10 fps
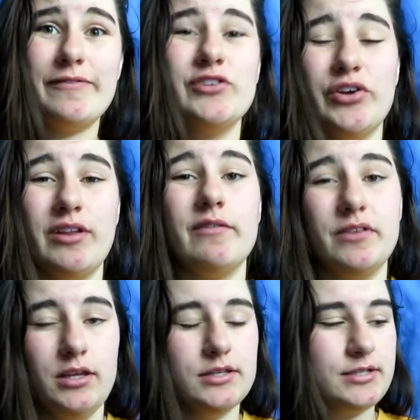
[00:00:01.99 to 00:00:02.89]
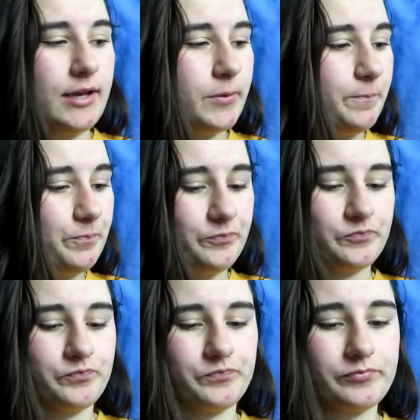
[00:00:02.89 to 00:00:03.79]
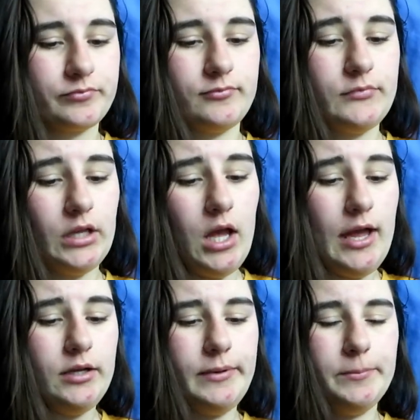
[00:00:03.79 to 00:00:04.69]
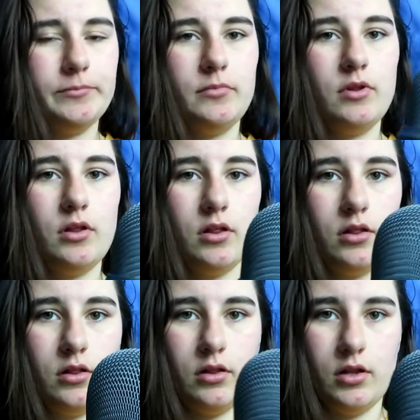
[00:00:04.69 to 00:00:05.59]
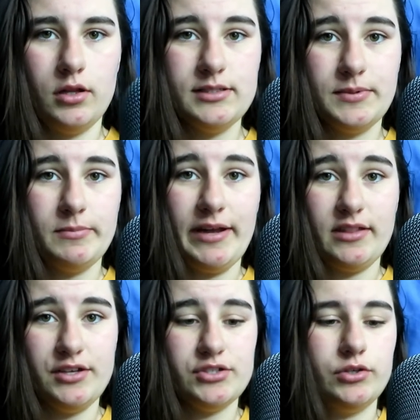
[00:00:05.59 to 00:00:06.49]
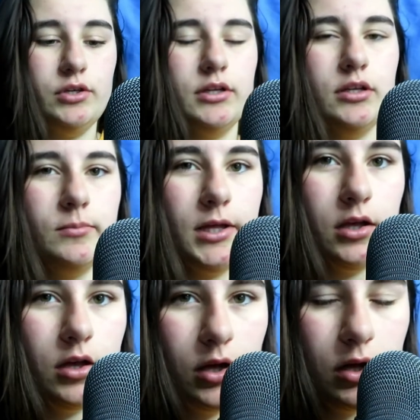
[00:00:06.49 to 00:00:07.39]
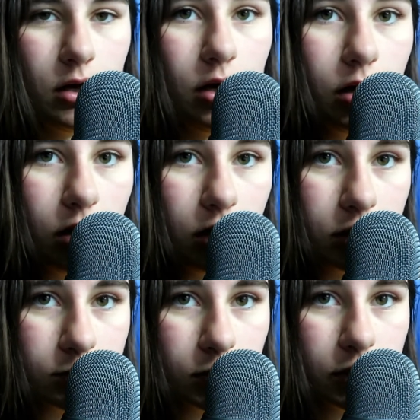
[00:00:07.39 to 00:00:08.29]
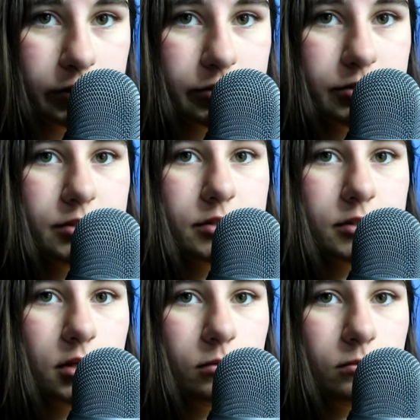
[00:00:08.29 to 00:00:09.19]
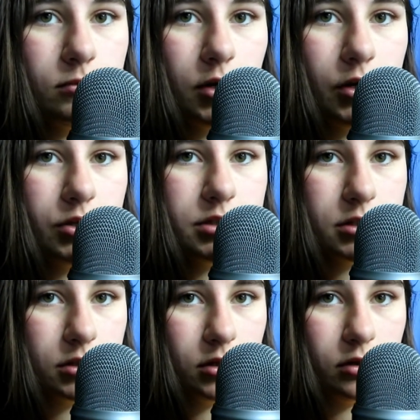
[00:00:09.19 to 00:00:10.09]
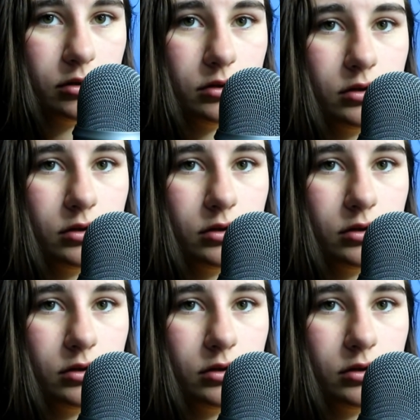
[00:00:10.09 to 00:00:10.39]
I've known that for years now. Anyway, let's put the mic there so you can hear me up close and personal.